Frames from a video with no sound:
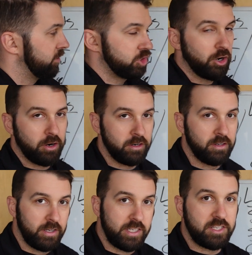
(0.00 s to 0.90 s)
Churn
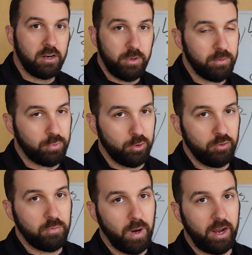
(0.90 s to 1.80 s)
is going to be
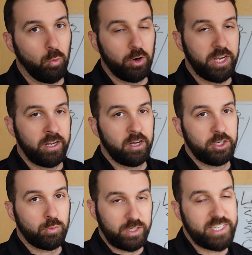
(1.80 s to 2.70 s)
improved by working on
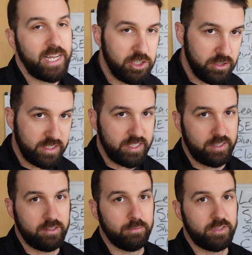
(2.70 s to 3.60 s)
your retention
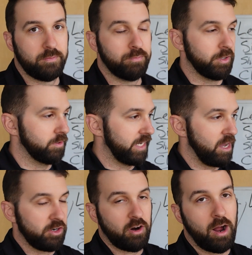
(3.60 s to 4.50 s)
systems, building
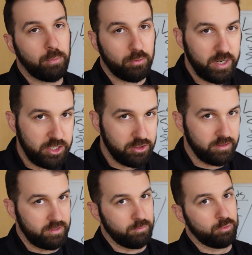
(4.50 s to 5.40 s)
out your
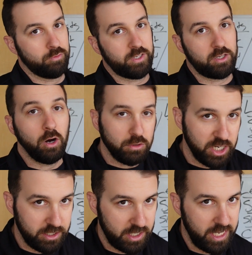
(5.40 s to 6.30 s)
operations, improving coach
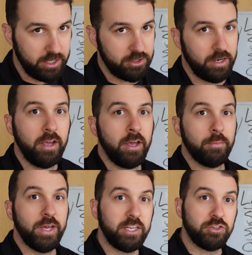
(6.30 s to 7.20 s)
education,
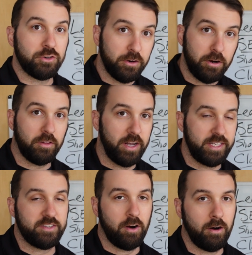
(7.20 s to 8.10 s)
making sure your
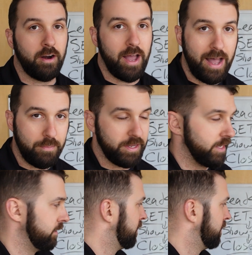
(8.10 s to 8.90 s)
clients are happy.